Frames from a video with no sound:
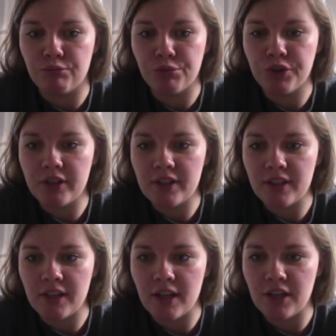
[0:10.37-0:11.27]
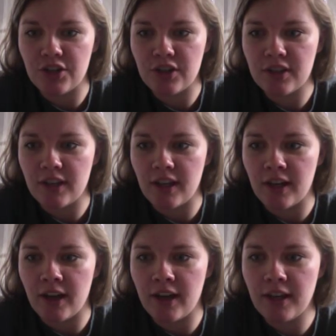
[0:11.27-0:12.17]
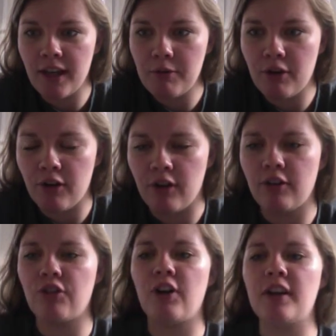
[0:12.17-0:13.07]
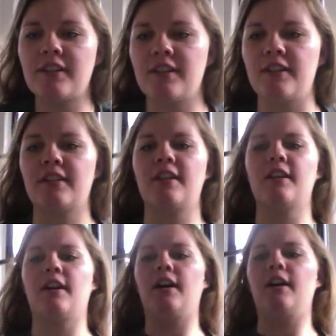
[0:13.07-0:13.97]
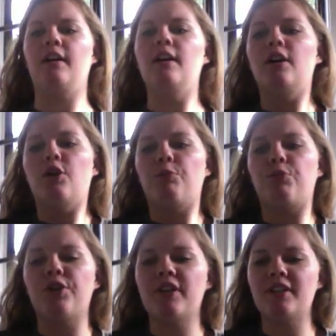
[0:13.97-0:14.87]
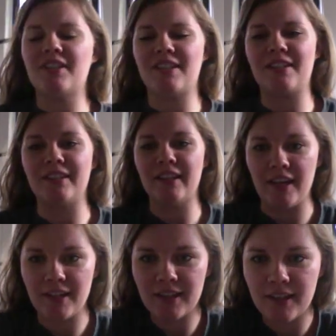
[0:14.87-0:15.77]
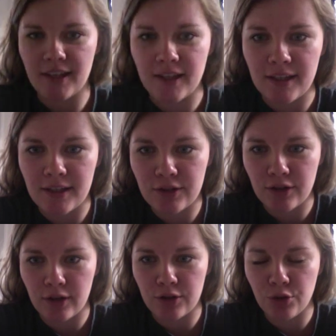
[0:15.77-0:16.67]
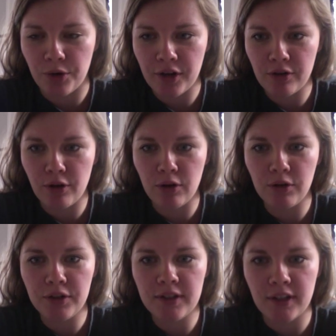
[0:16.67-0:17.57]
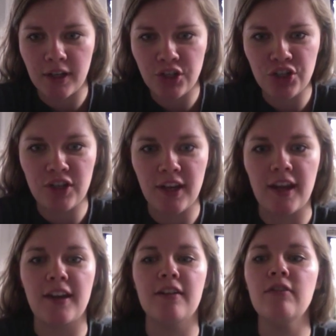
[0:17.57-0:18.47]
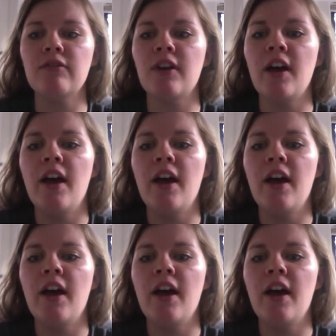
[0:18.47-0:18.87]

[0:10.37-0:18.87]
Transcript: brilliant teenagers, and I came across this kid, uh, Boyan Slat. He's a 20 year old Dutch native,